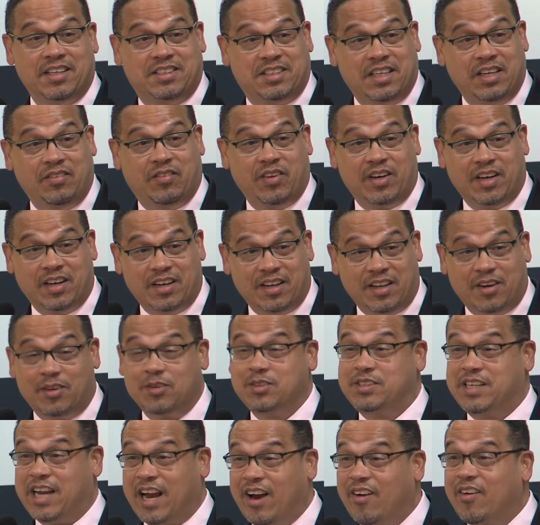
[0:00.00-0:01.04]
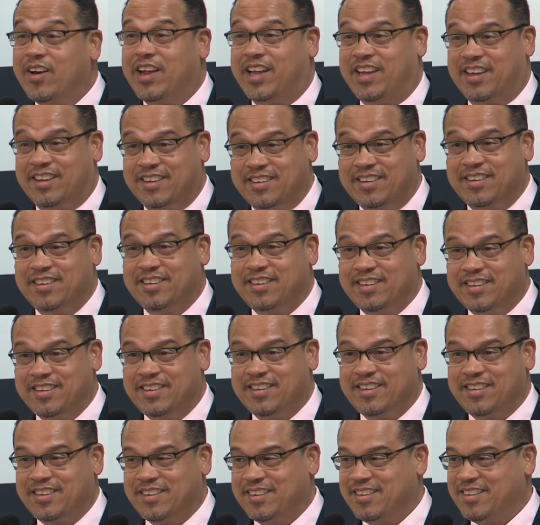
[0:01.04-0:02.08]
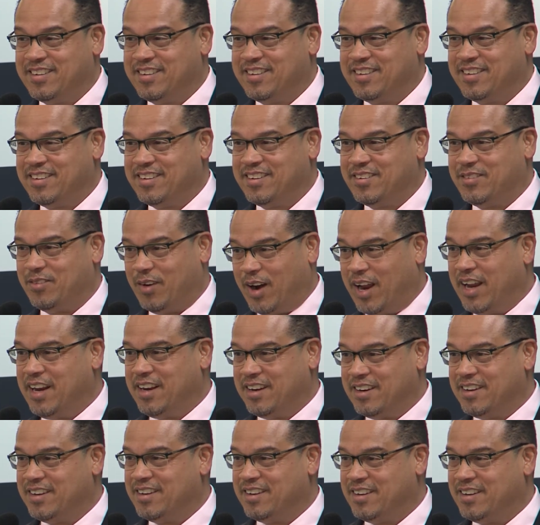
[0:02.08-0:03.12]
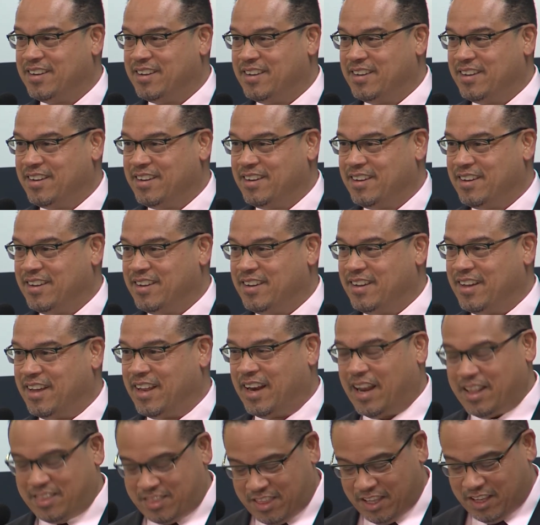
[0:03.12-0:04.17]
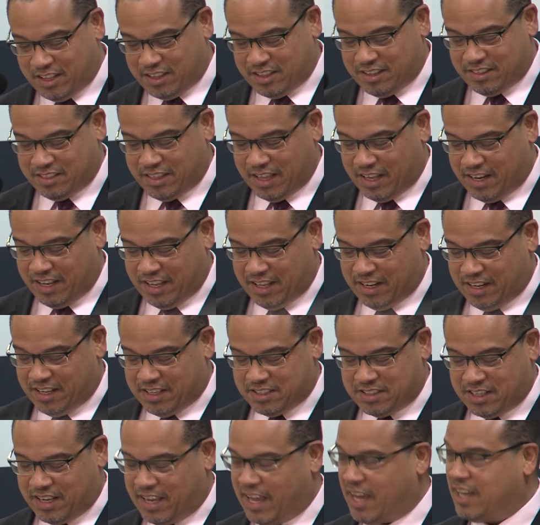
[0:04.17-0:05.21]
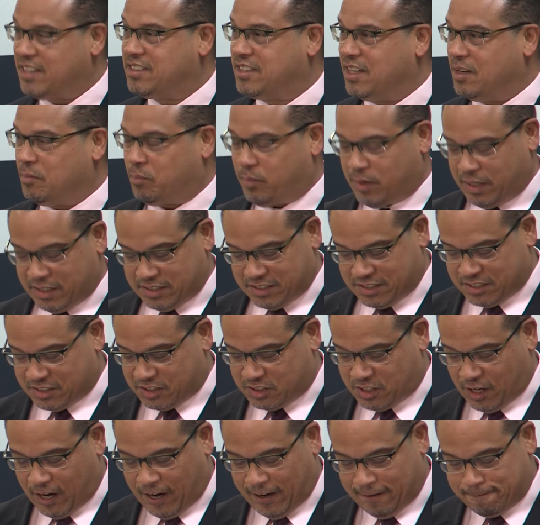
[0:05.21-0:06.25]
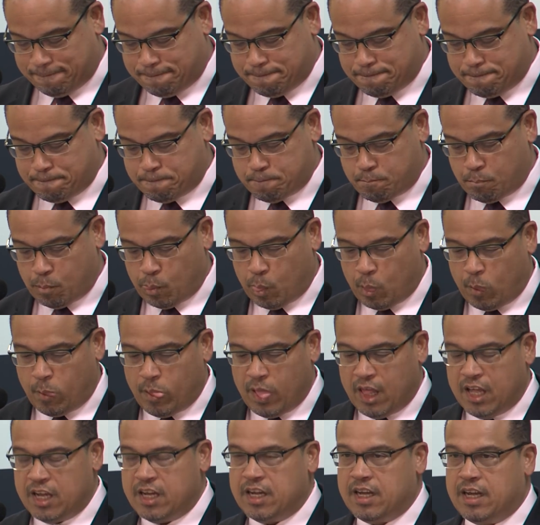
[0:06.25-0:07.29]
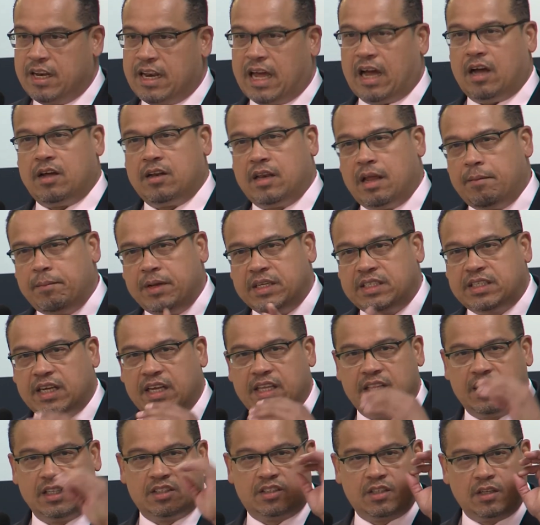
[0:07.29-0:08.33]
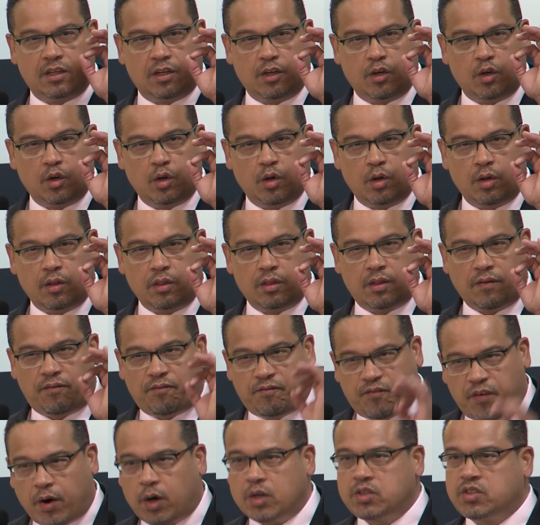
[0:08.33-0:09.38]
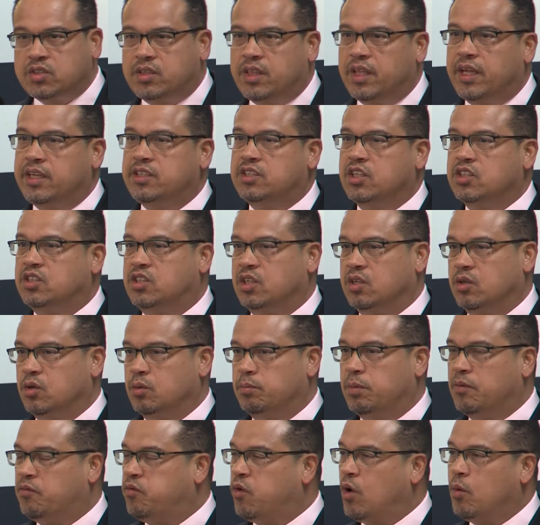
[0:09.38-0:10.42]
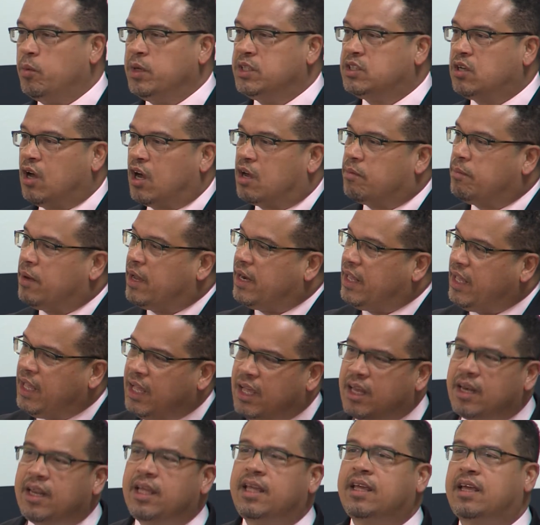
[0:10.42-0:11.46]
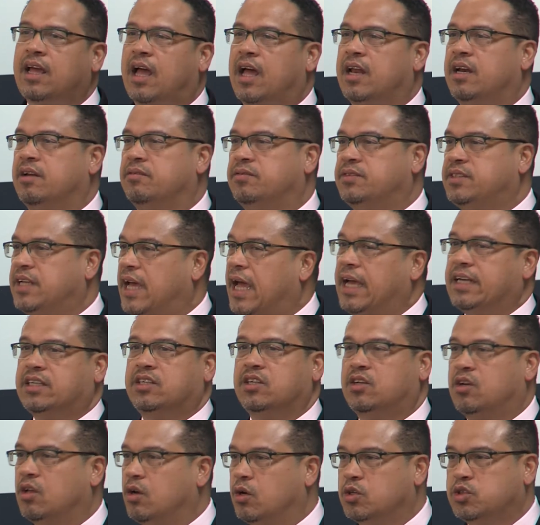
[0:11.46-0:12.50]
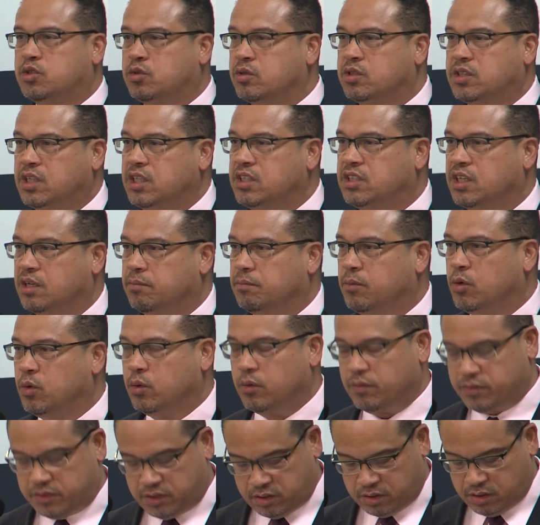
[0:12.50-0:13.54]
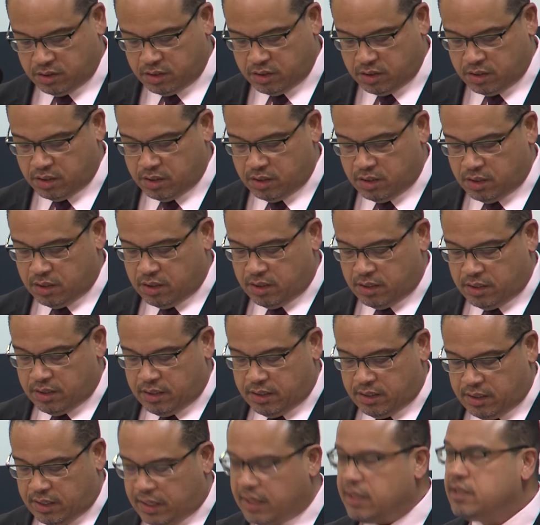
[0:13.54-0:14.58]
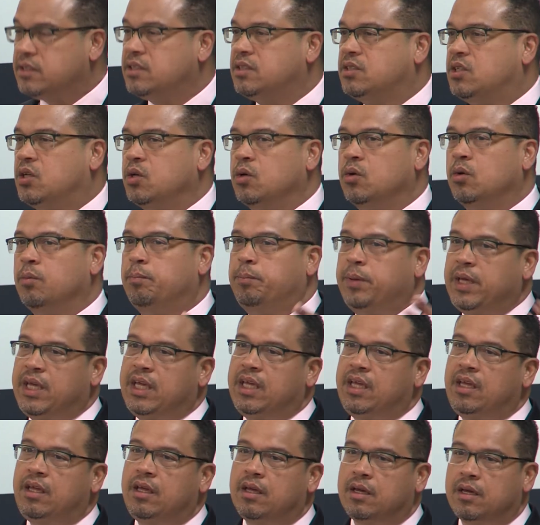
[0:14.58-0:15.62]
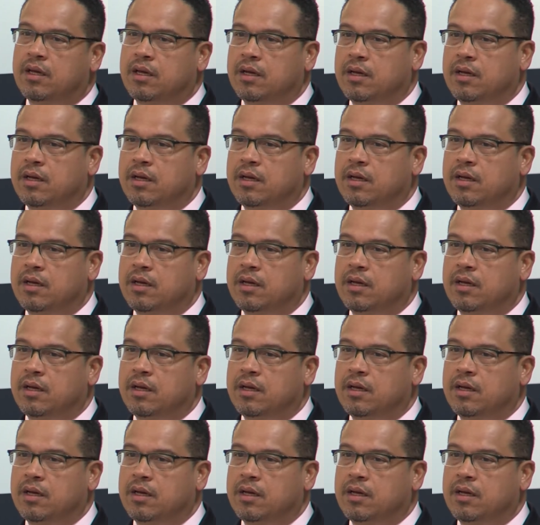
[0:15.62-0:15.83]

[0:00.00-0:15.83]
it's even a little daring, right? And I think that it is an excellent place to start. Now, let me tell you this. The first thing to do before we talk about any kind of tactical or strategic moves is to be